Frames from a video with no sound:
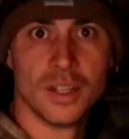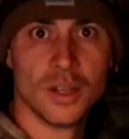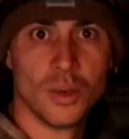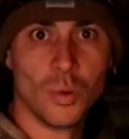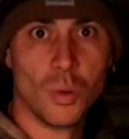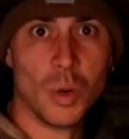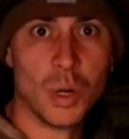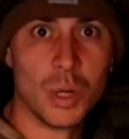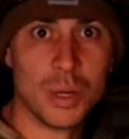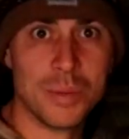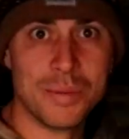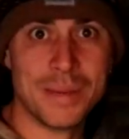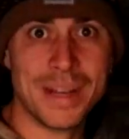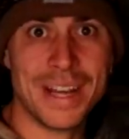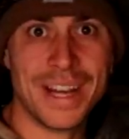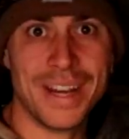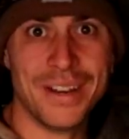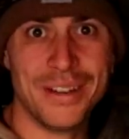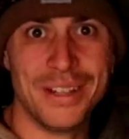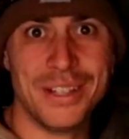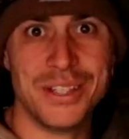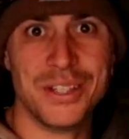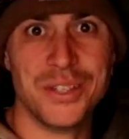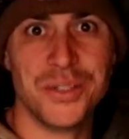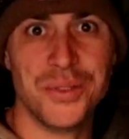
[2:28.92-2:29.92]
Welcome
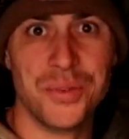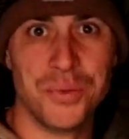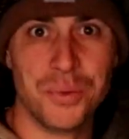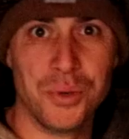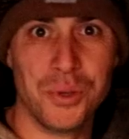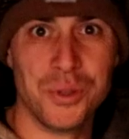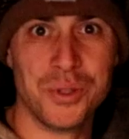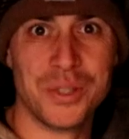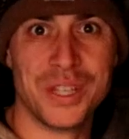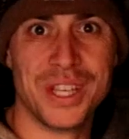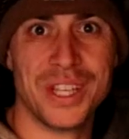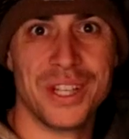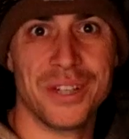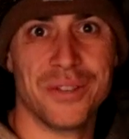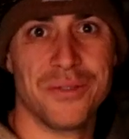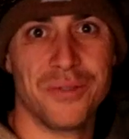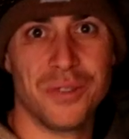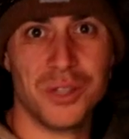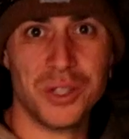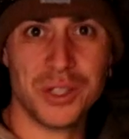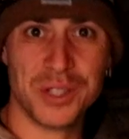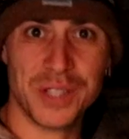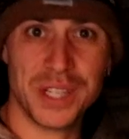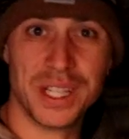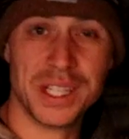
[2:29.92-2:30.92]
down into the root cellar.
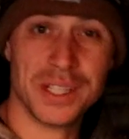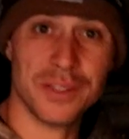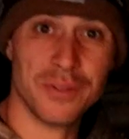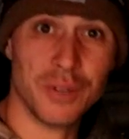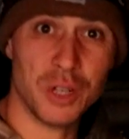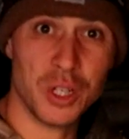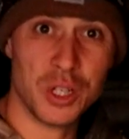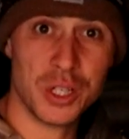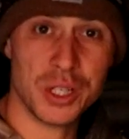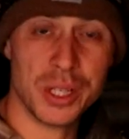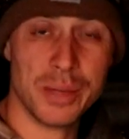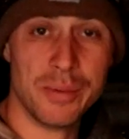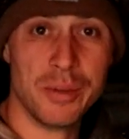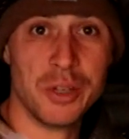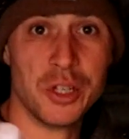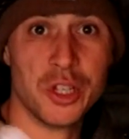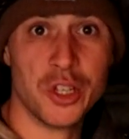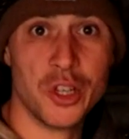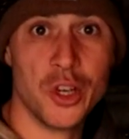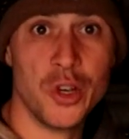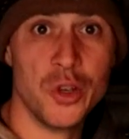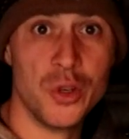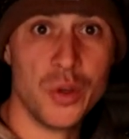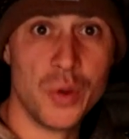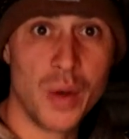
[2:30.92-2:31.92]
First things first, let me
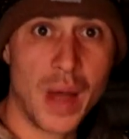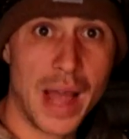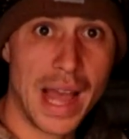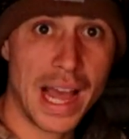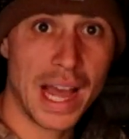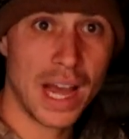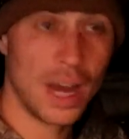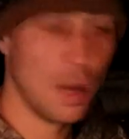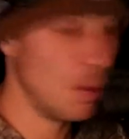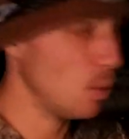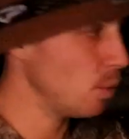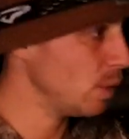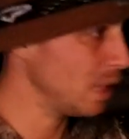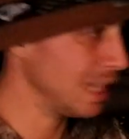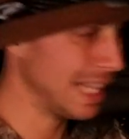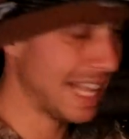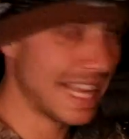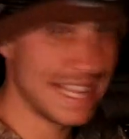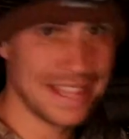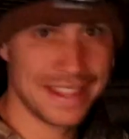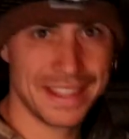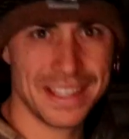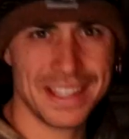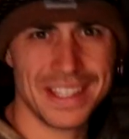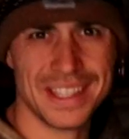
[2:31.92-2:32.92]
show you how we
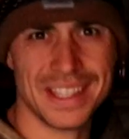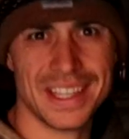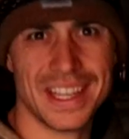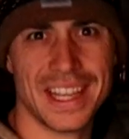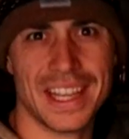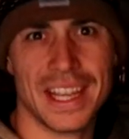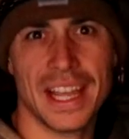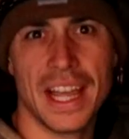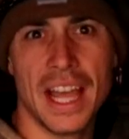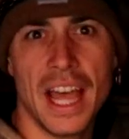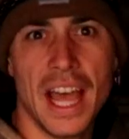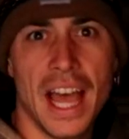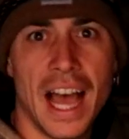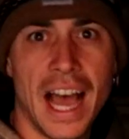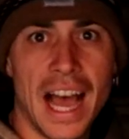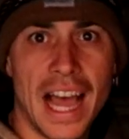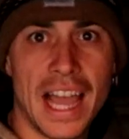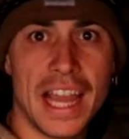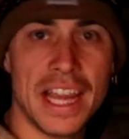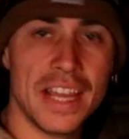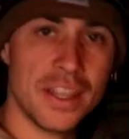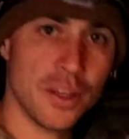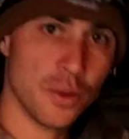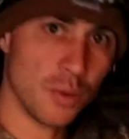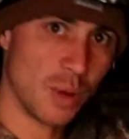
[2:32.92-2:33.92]
light this thing. I
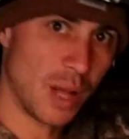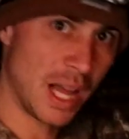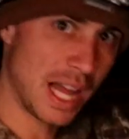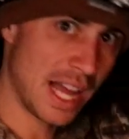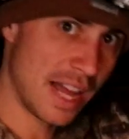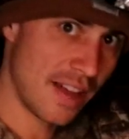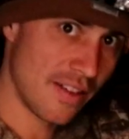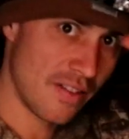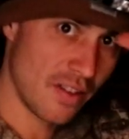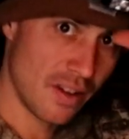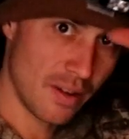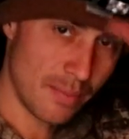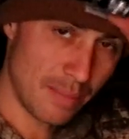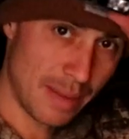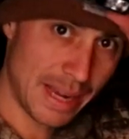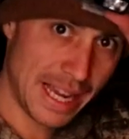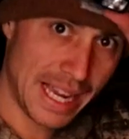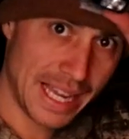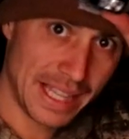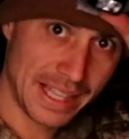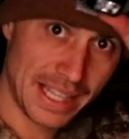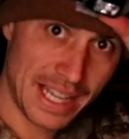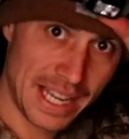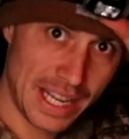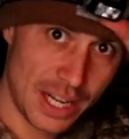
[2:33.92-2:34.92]
either will have my
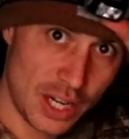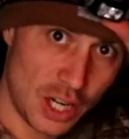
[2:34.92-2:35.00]
headlight